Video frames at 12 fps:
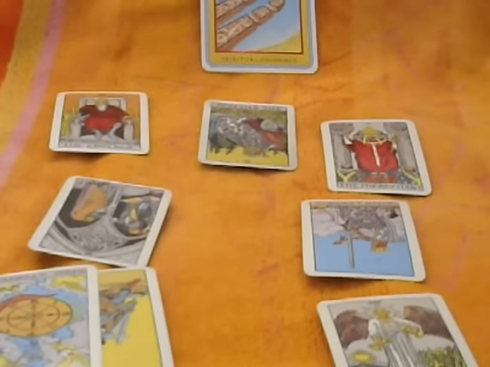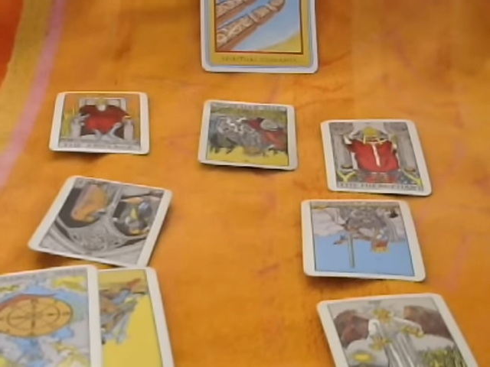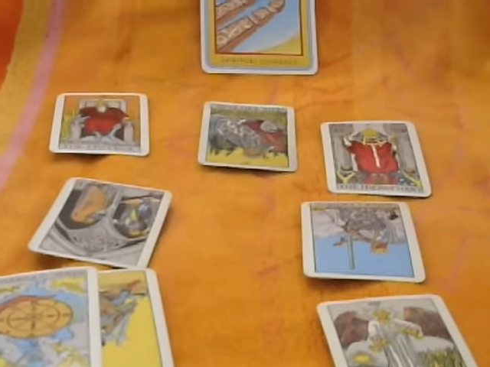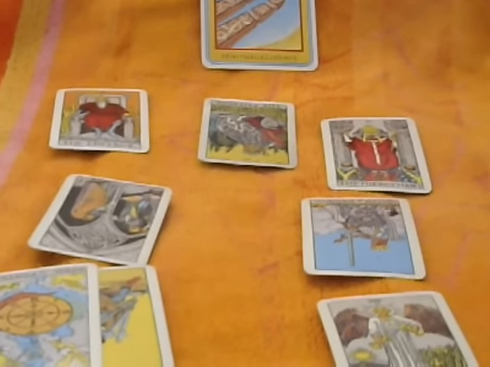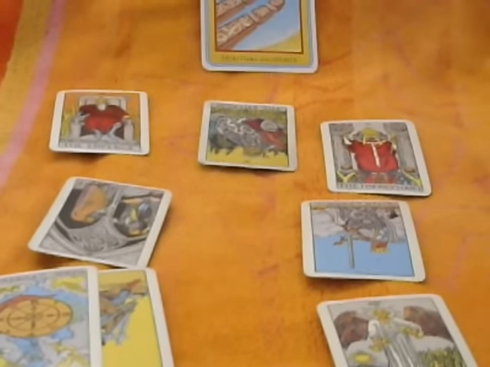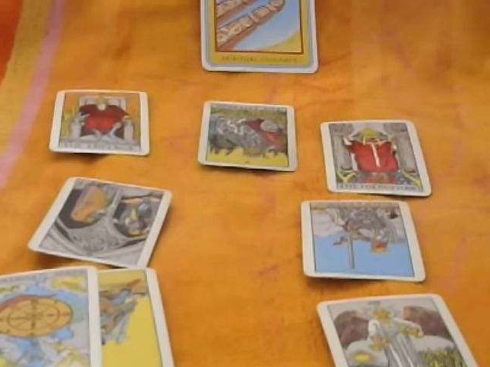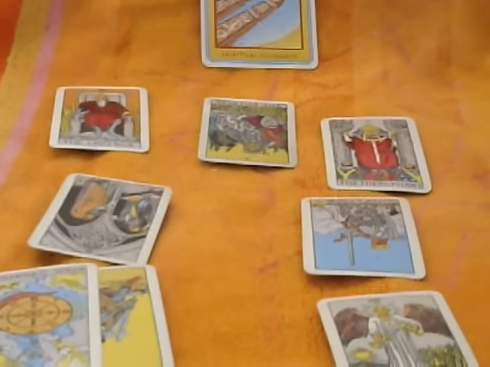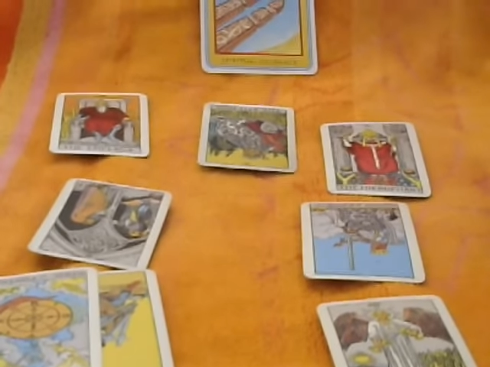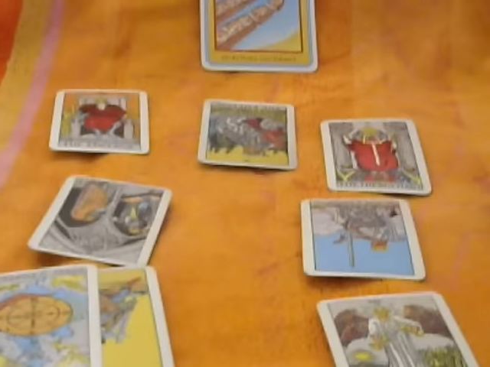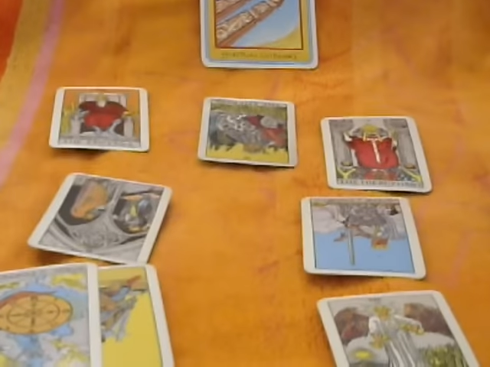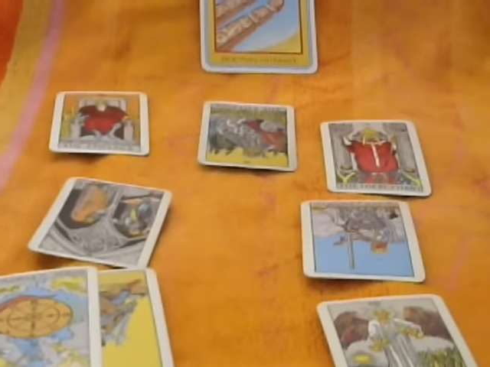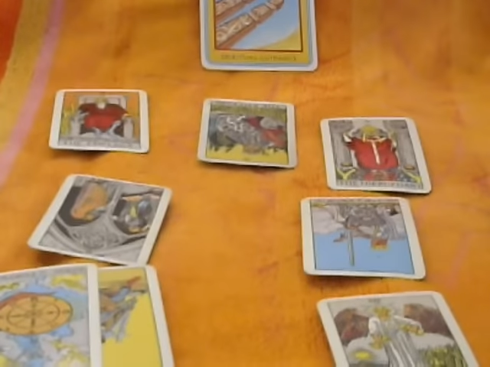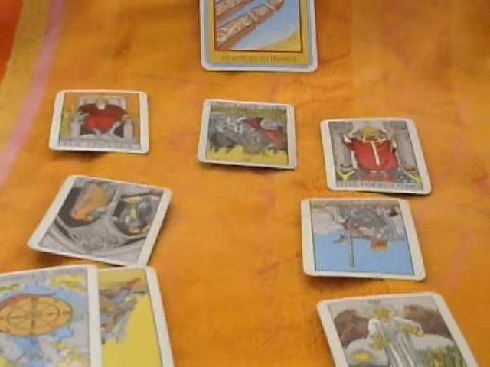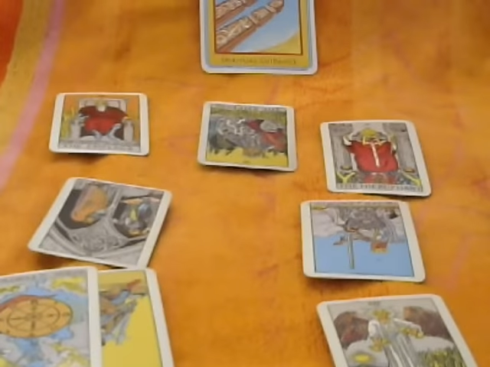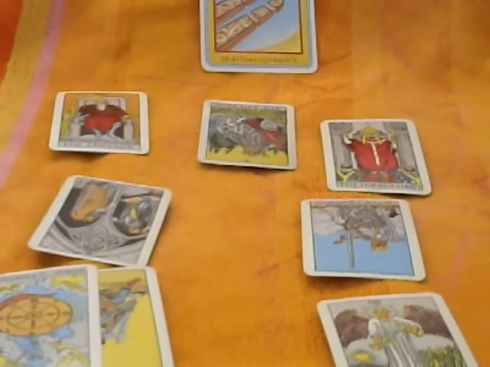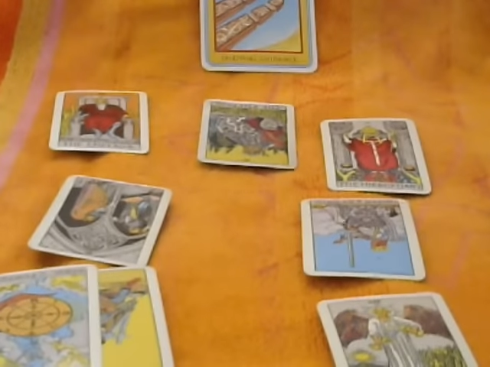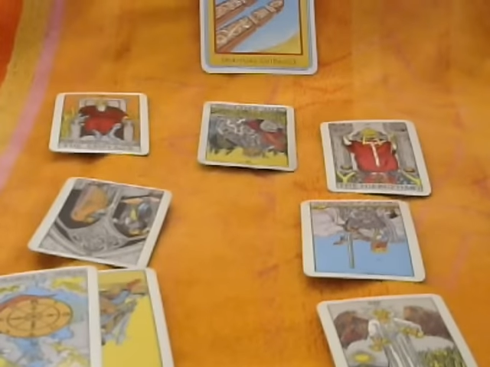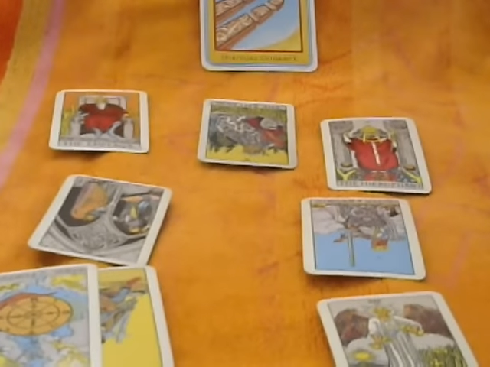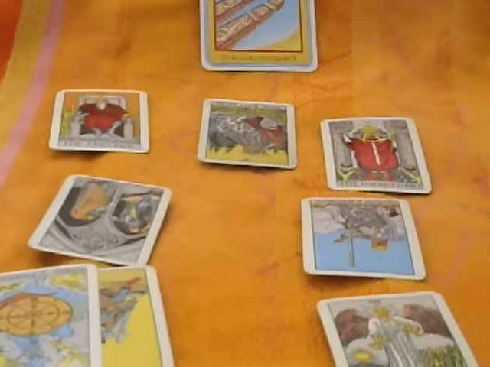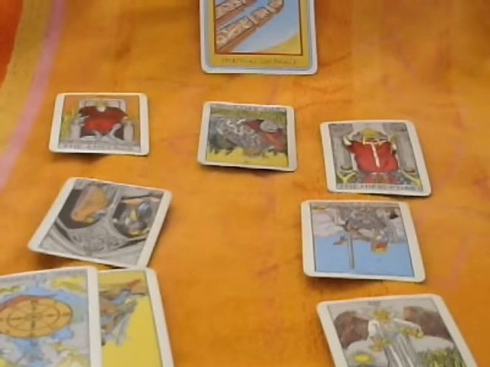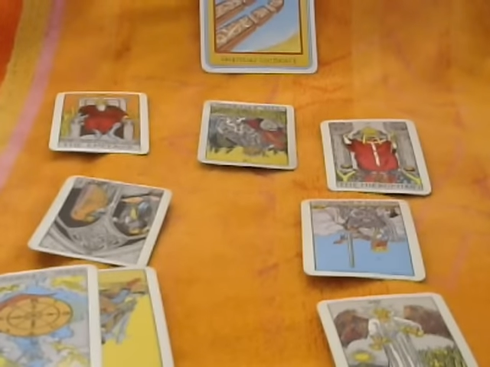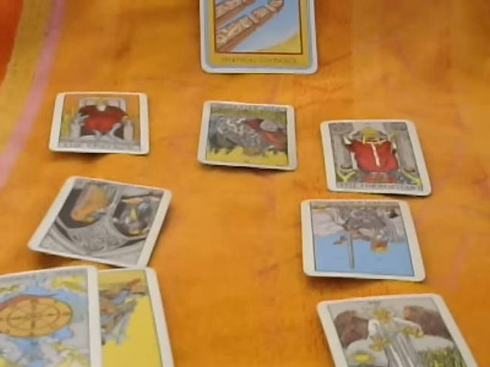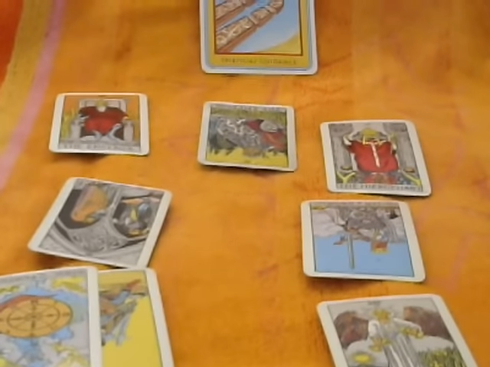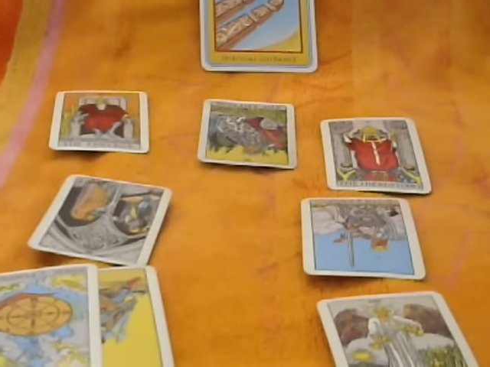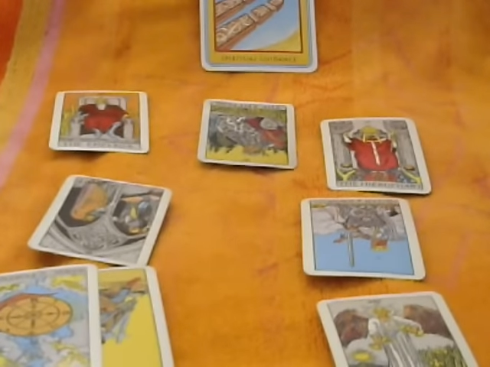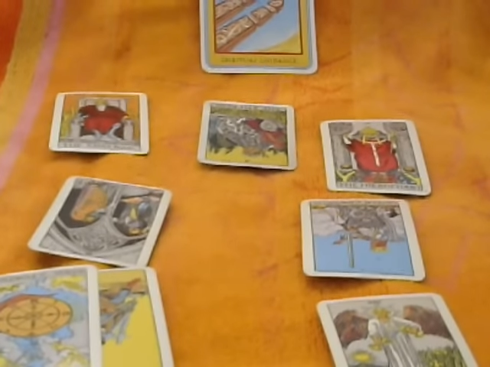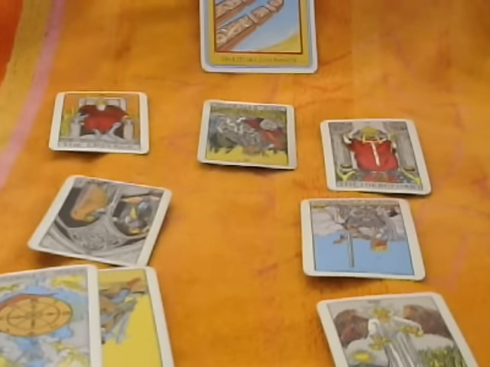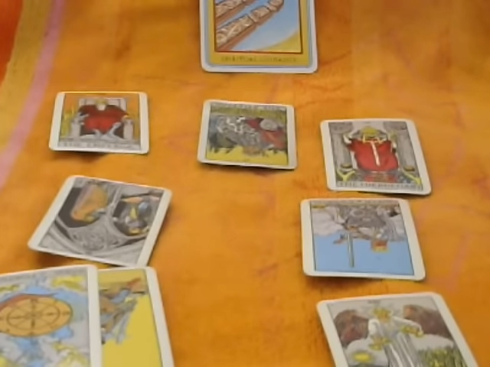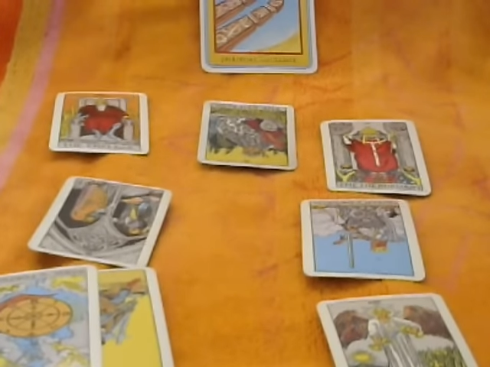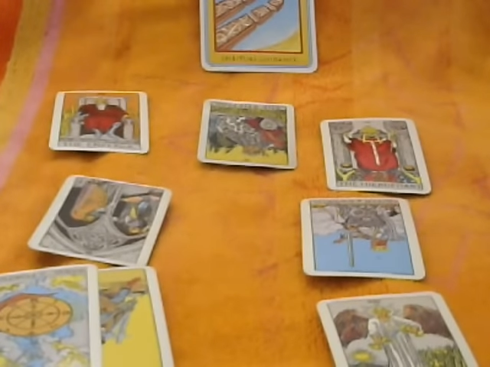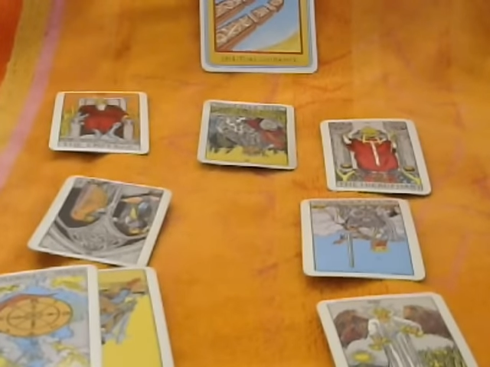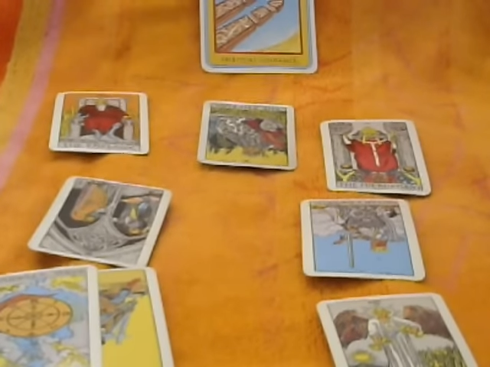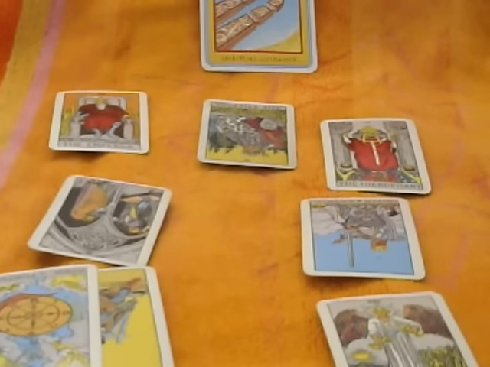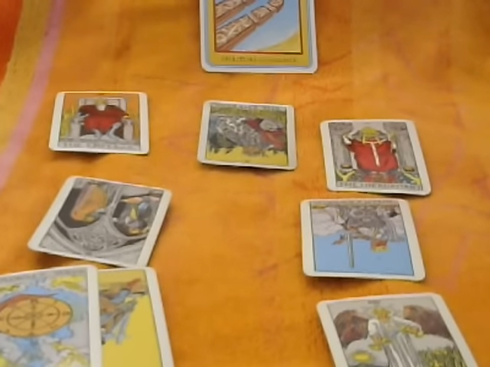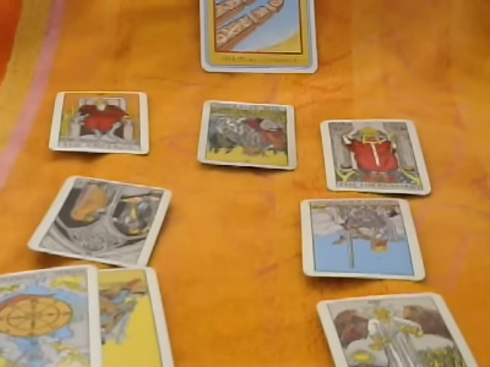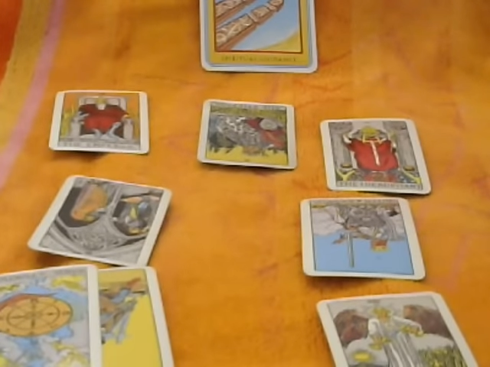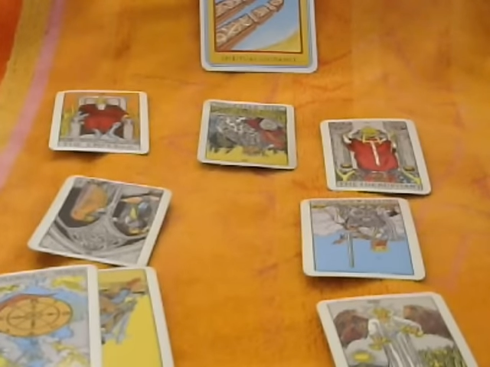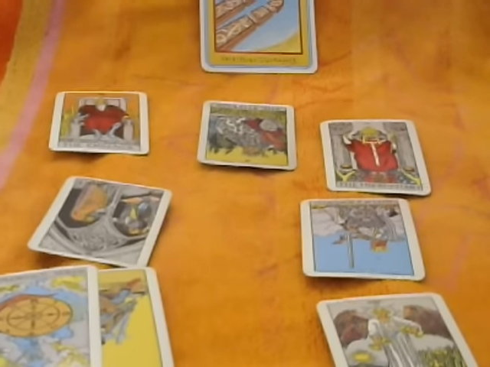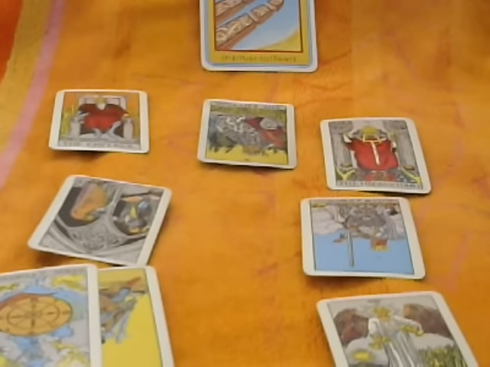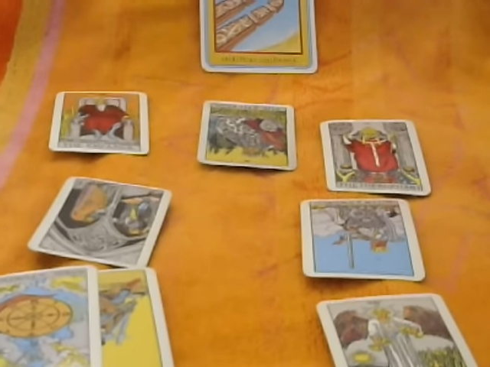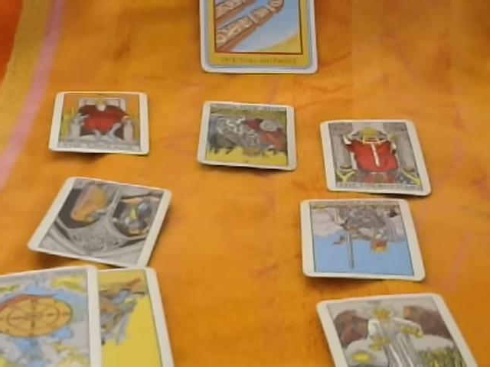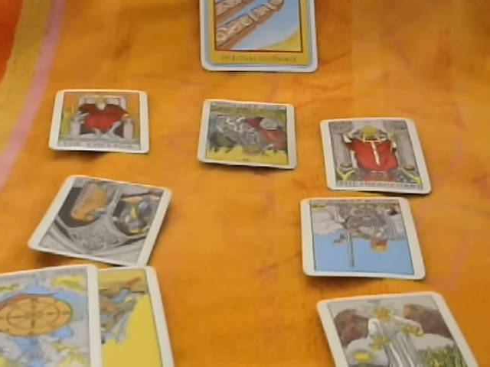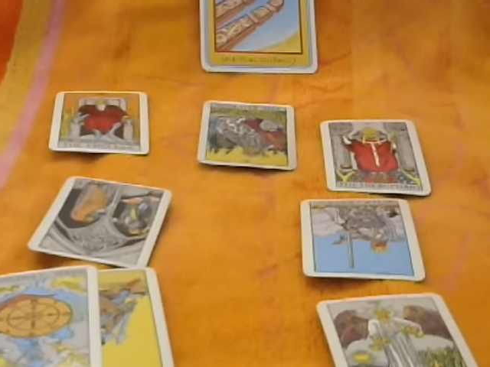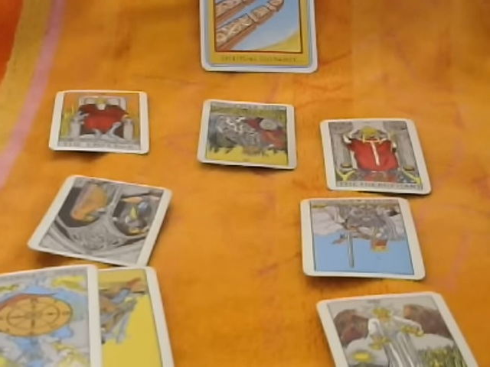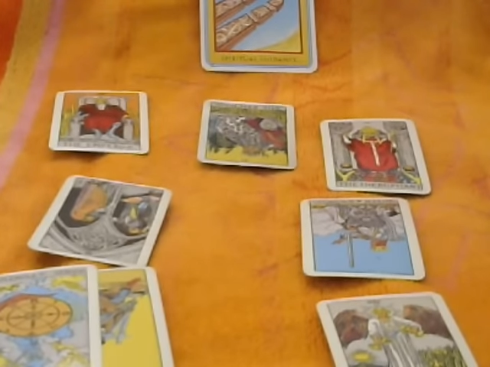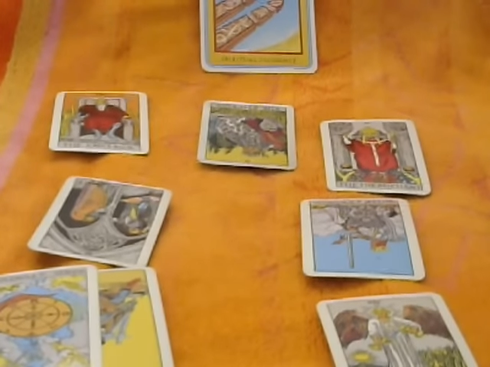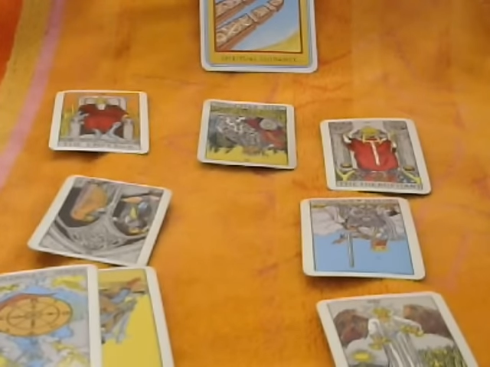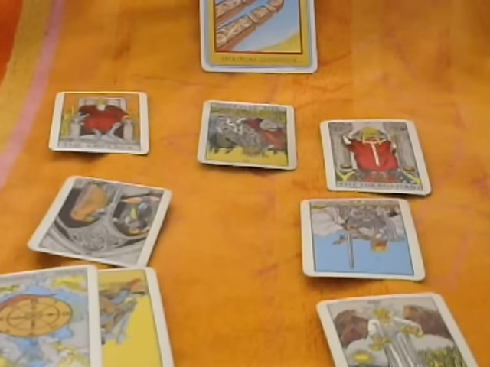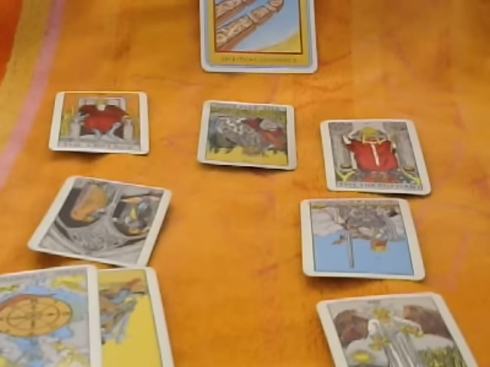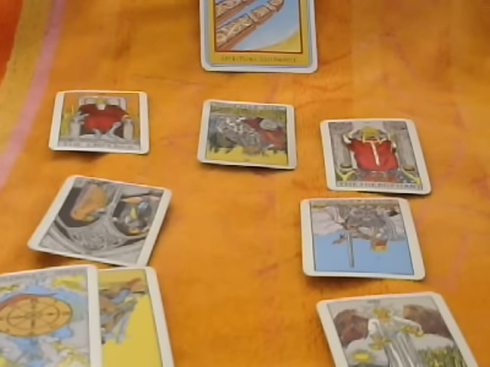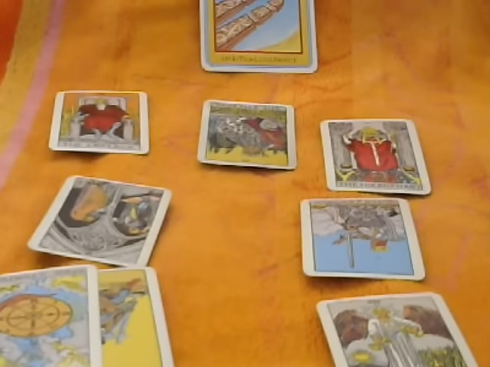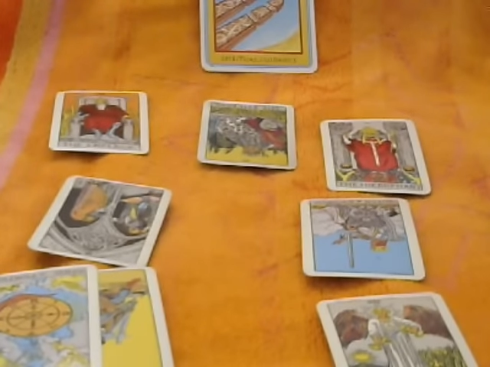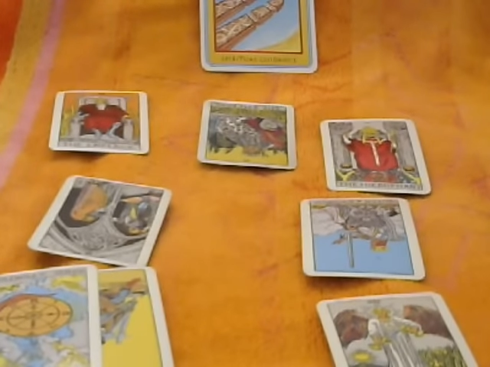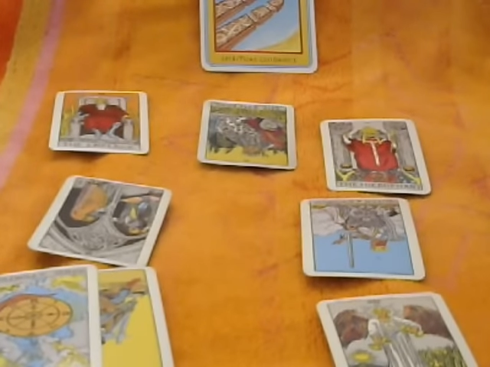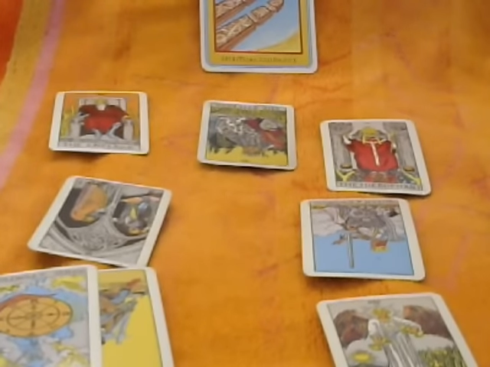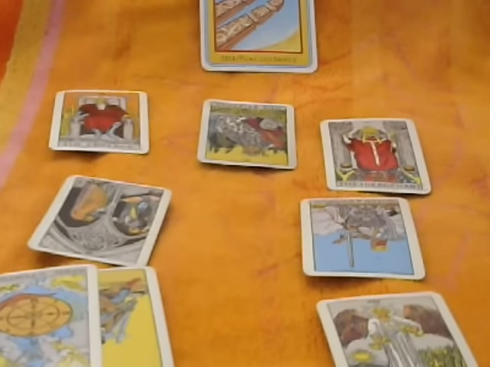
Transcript: (no speaker visible)